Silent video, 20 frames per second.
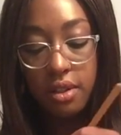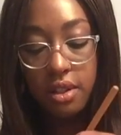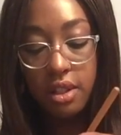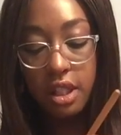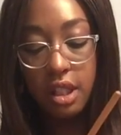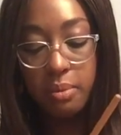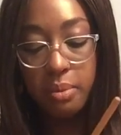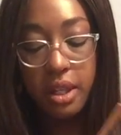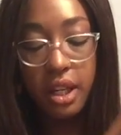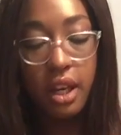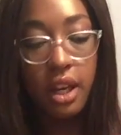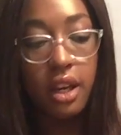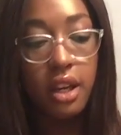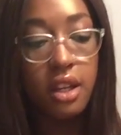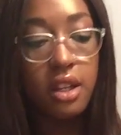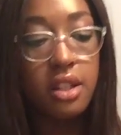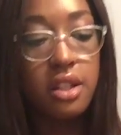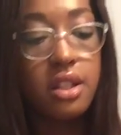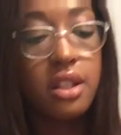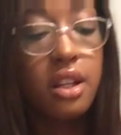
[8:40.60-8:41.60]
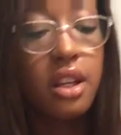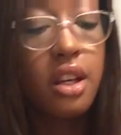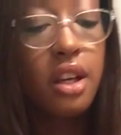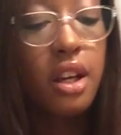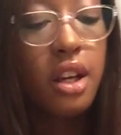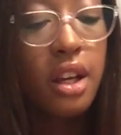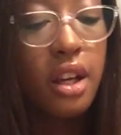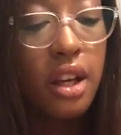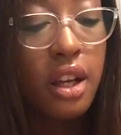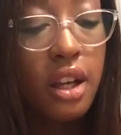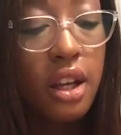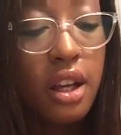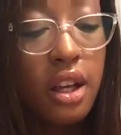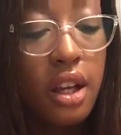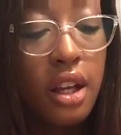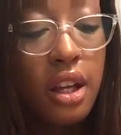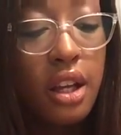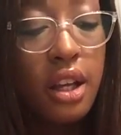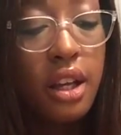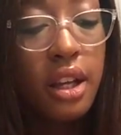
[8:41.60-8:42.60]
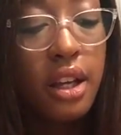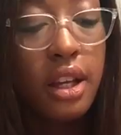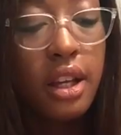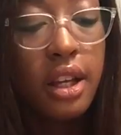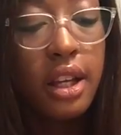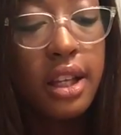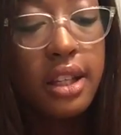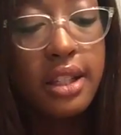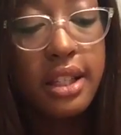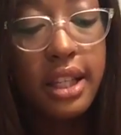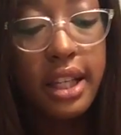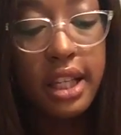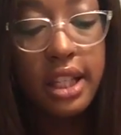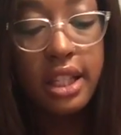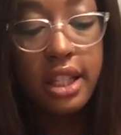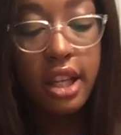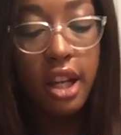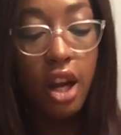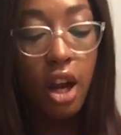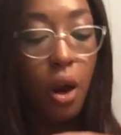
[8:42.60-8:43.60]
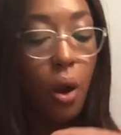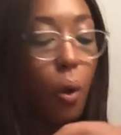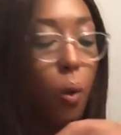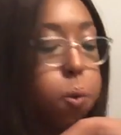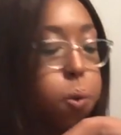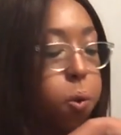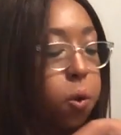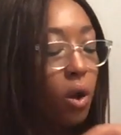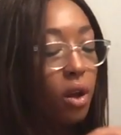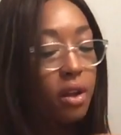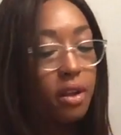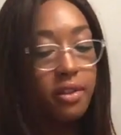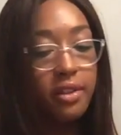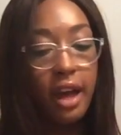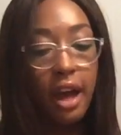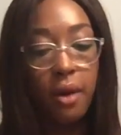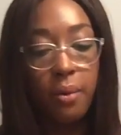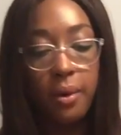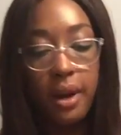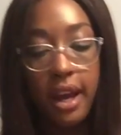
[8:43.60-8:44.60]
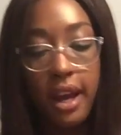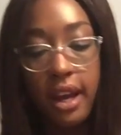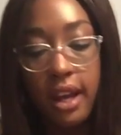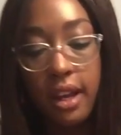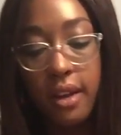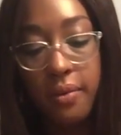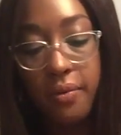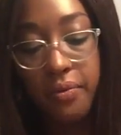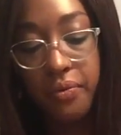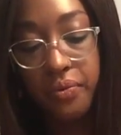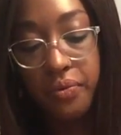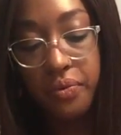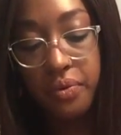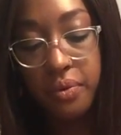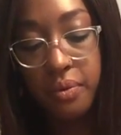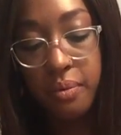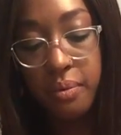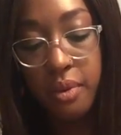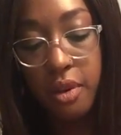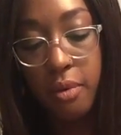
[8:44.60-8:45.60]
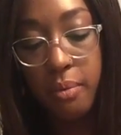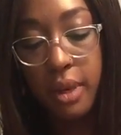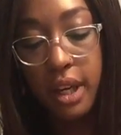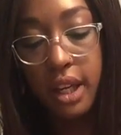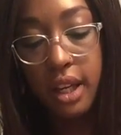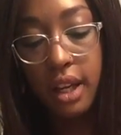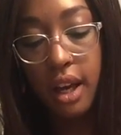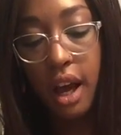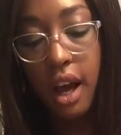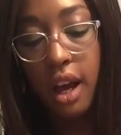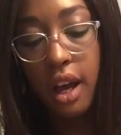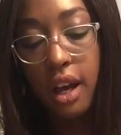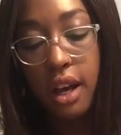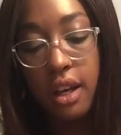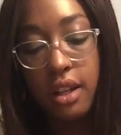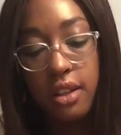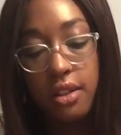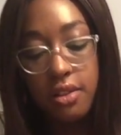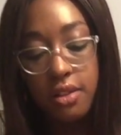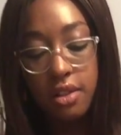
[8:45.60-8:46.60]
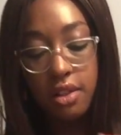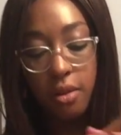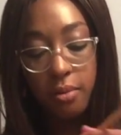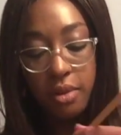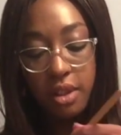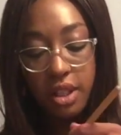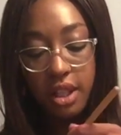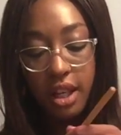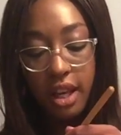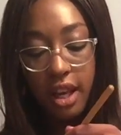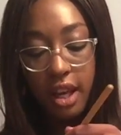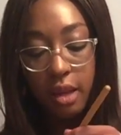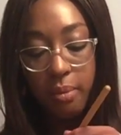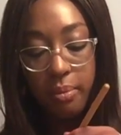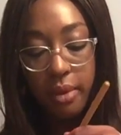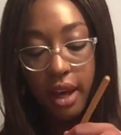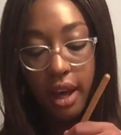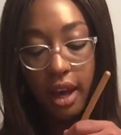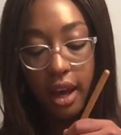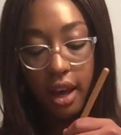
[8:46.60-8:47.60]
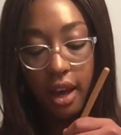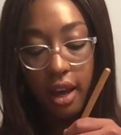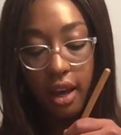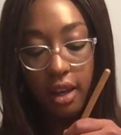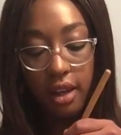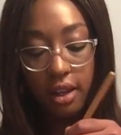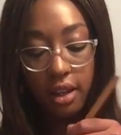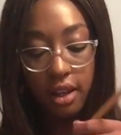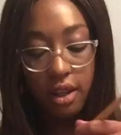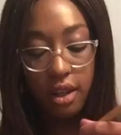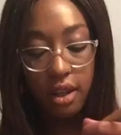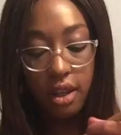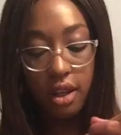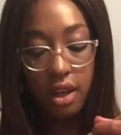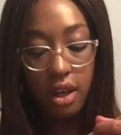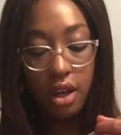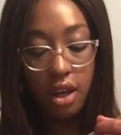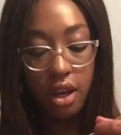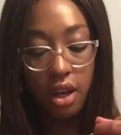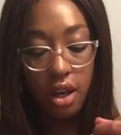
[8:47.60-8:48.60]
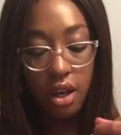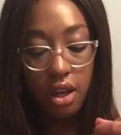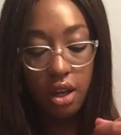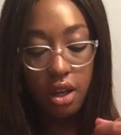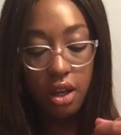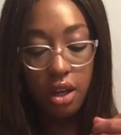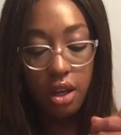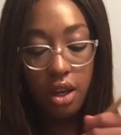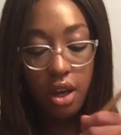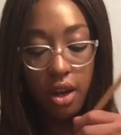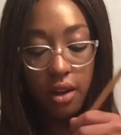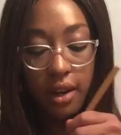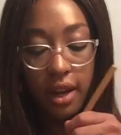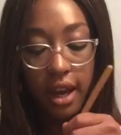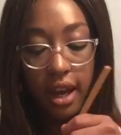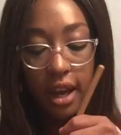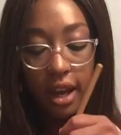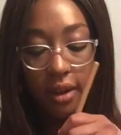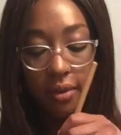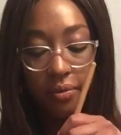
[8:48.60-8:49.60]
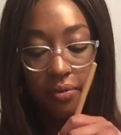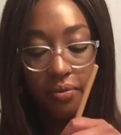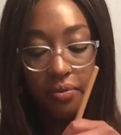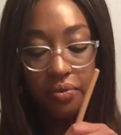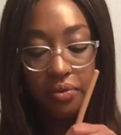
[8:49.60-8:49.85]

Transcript: just because it's easier that way. Oh my god, there's so much kickback. Okay,